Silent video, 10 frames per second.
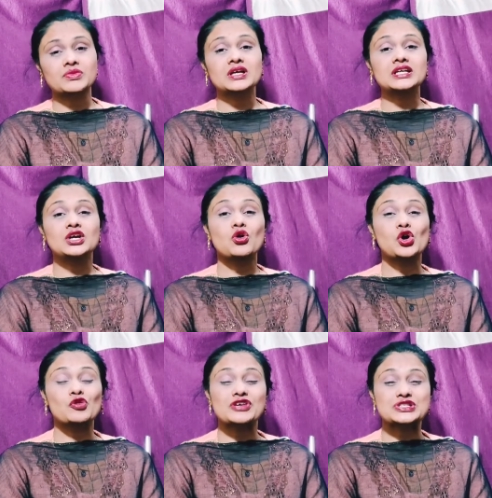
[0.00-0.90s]
He
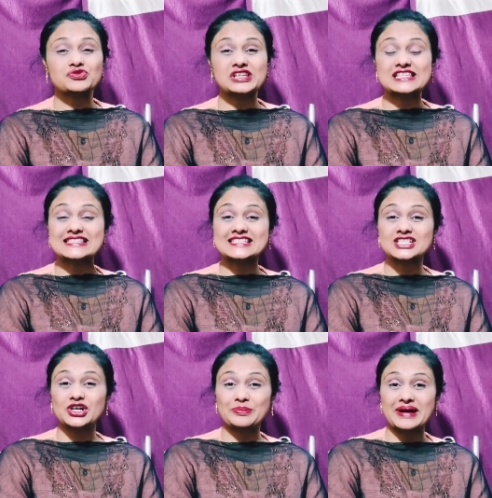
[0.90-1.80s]
always feels
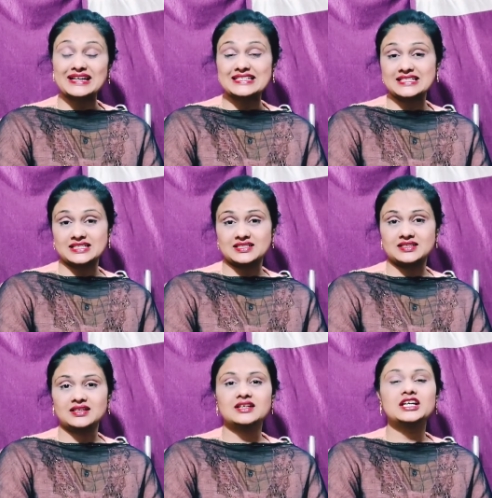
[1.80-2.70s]
tormented.
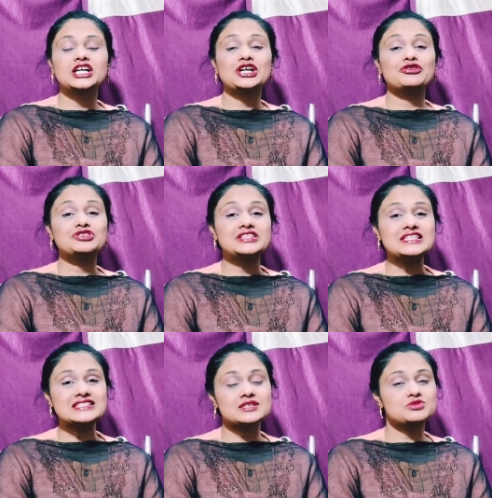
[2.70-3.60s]
If
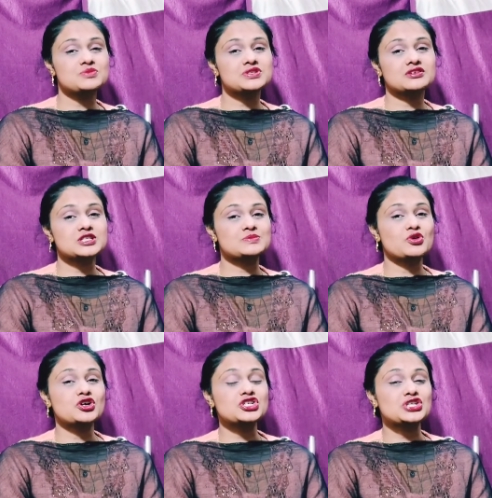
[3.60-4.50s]
these symptoms
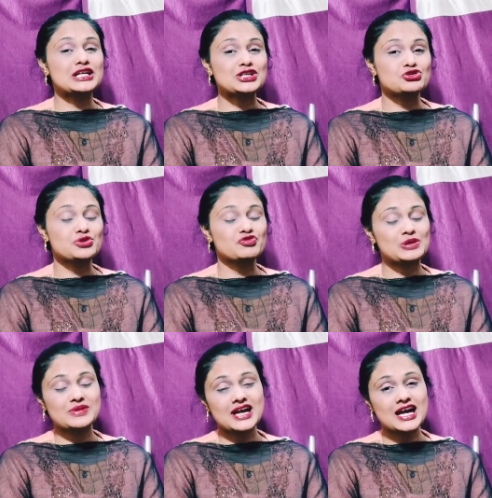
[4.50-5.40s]
correspond, chelidonium will
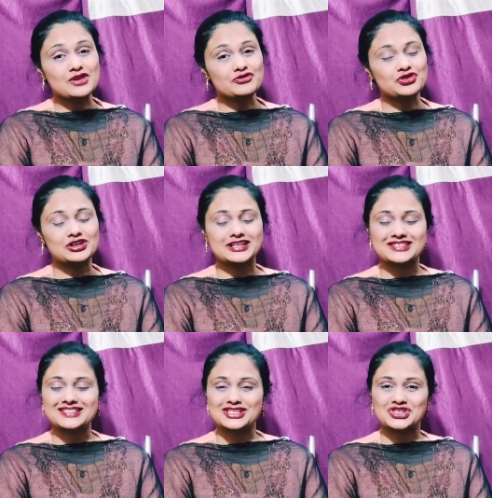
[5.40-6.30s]
be helpful in
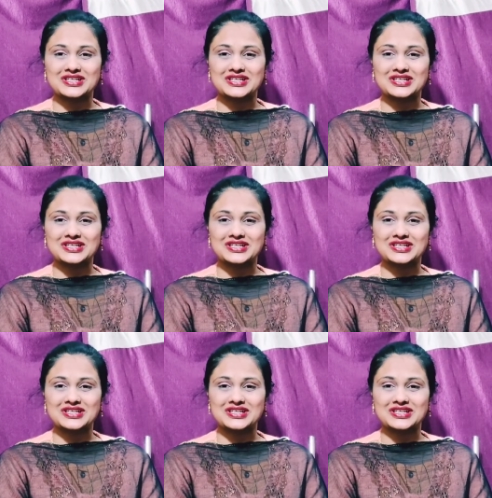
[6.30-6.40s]
such